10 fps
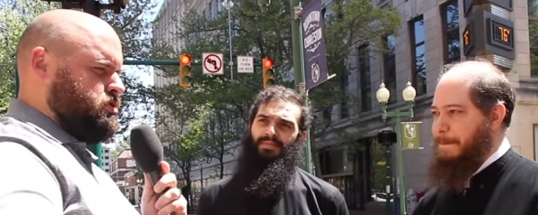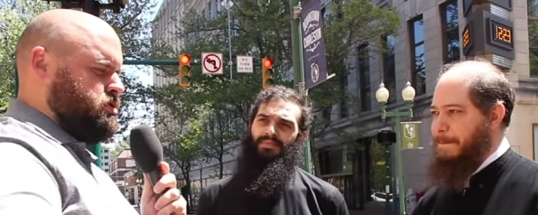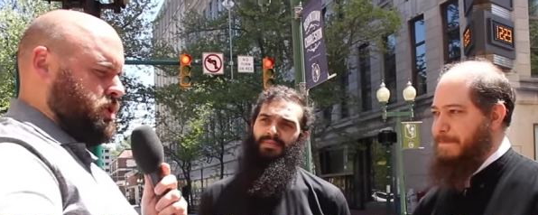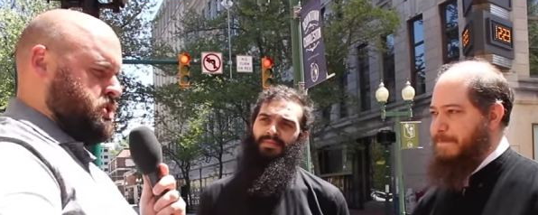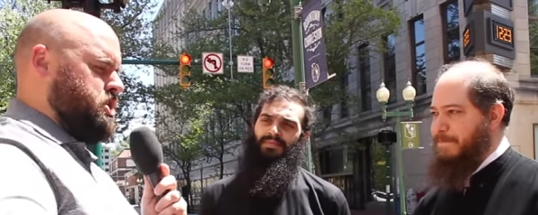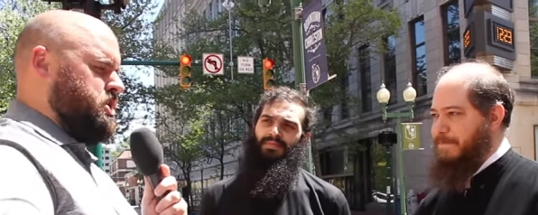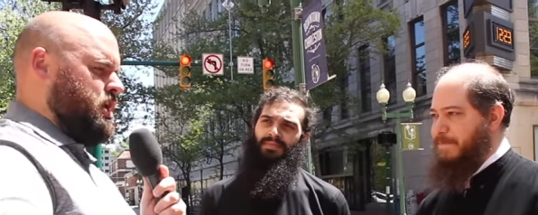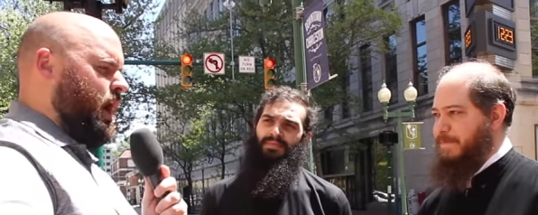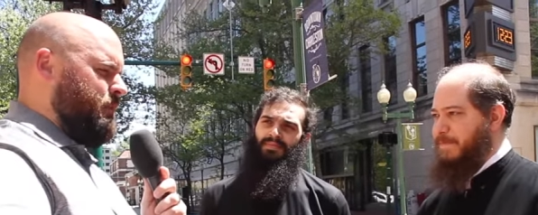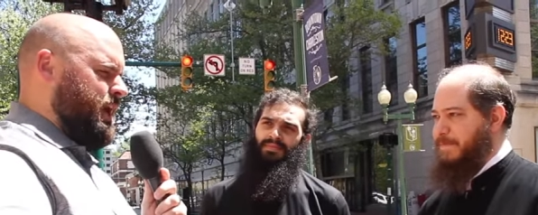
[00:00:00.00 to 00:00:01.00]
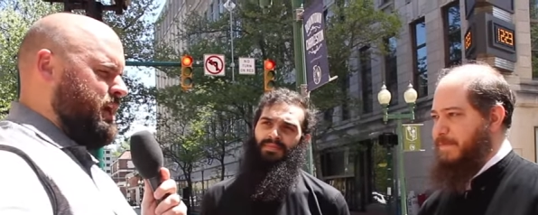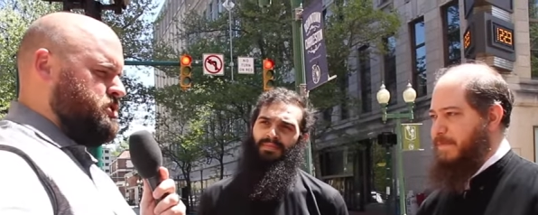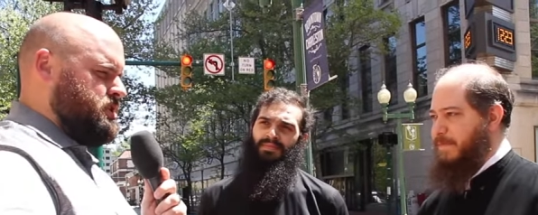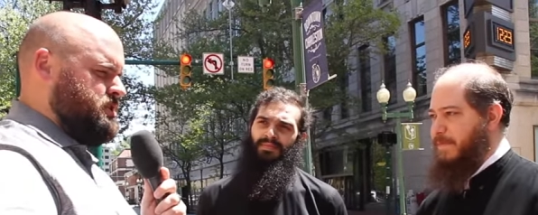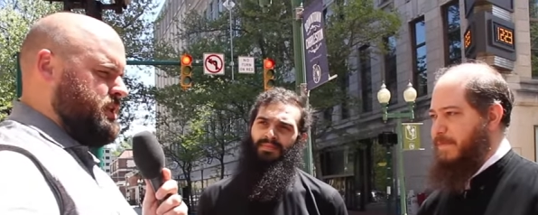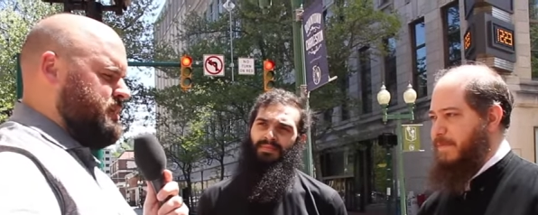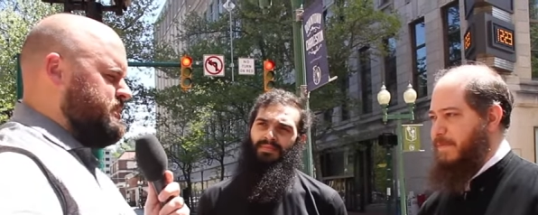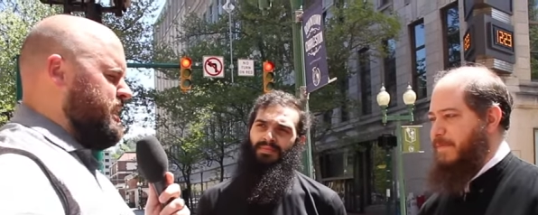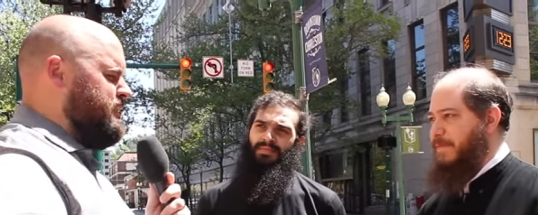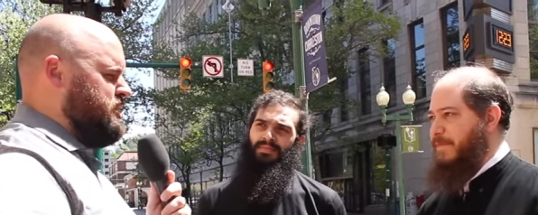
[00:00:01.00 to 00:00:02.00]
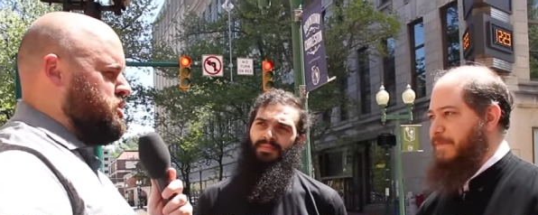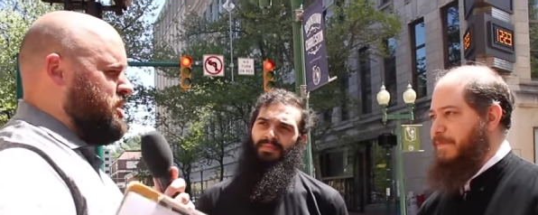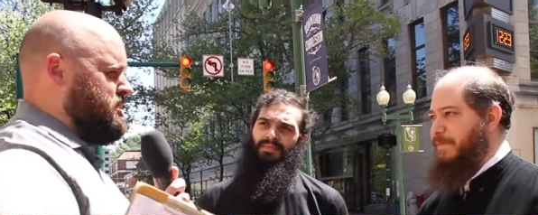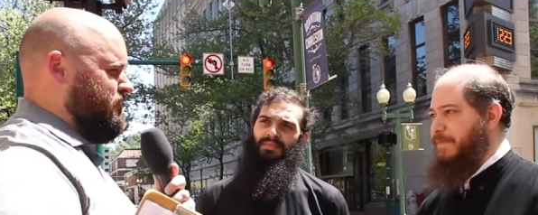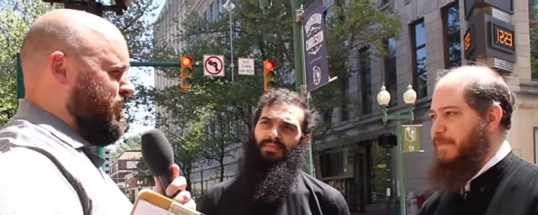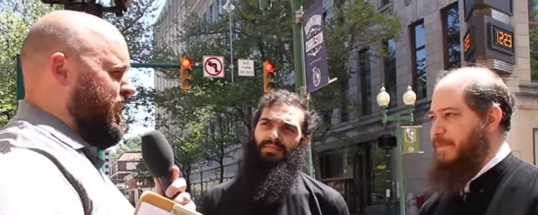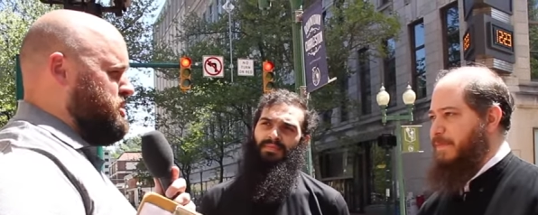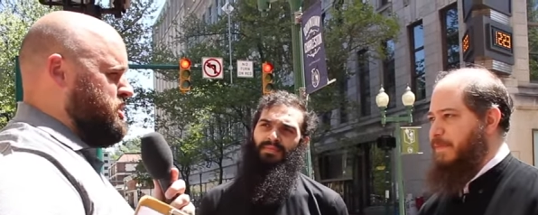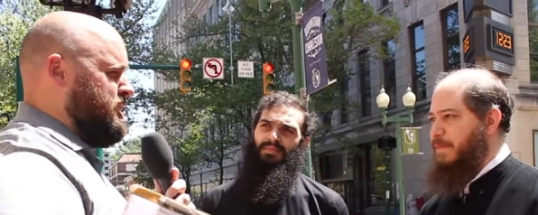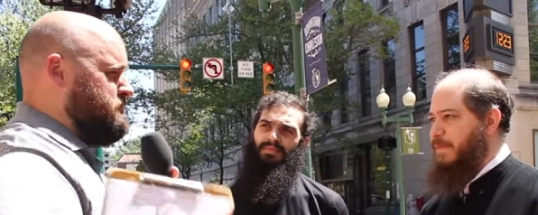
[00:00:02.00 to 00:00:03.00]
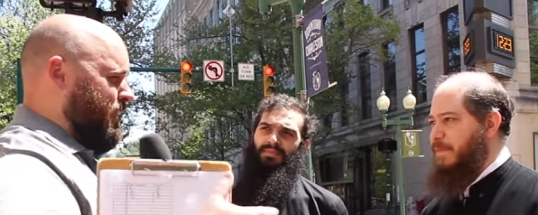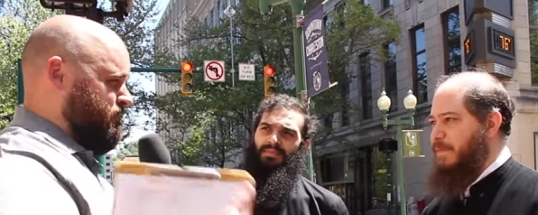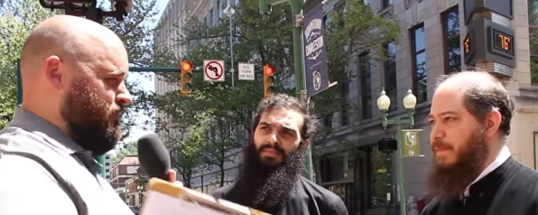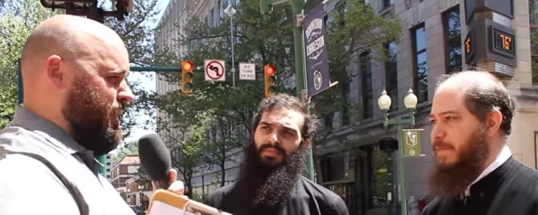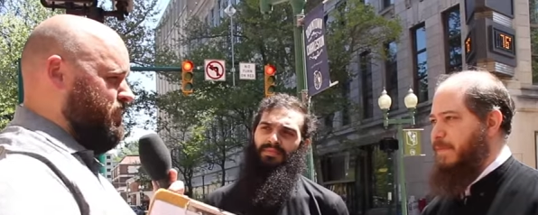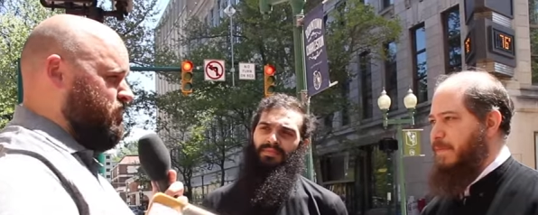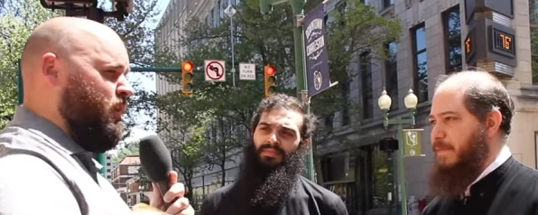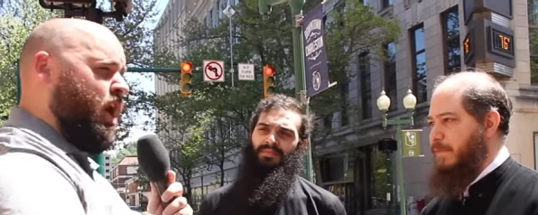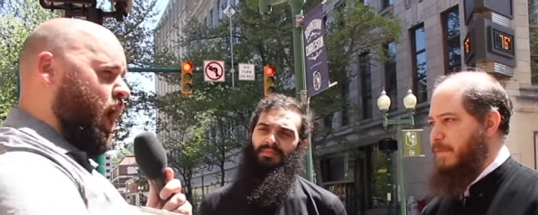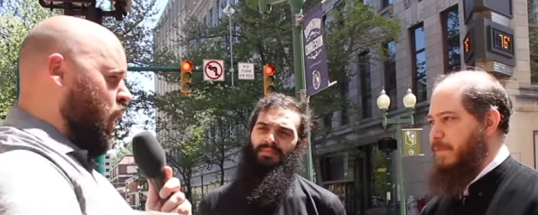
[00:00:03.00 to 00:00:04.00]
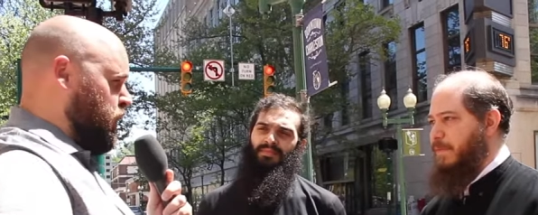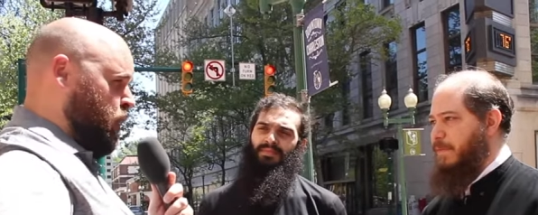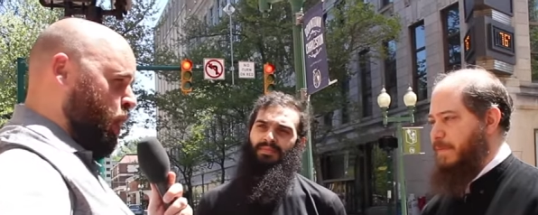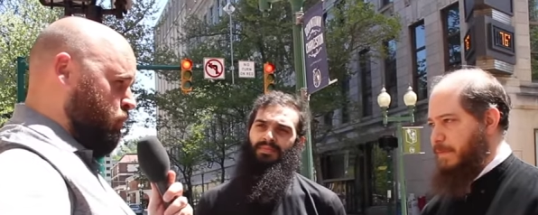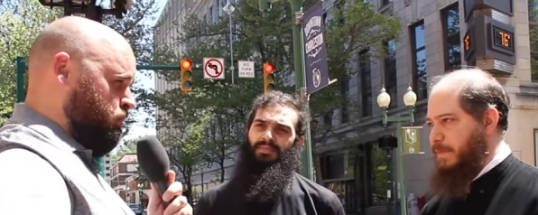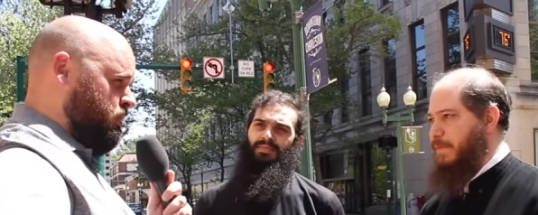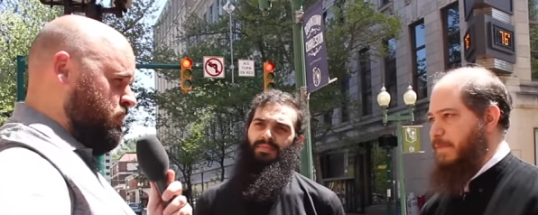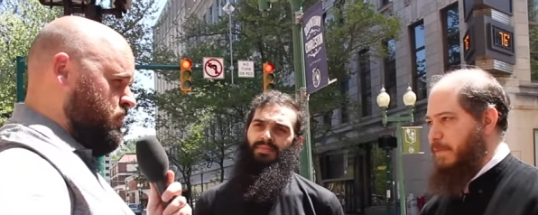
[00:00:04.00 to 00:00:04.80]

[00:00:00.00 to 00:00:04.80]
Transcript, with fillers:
Speaker 1: Christian denominations, they say that justification is by faith alone.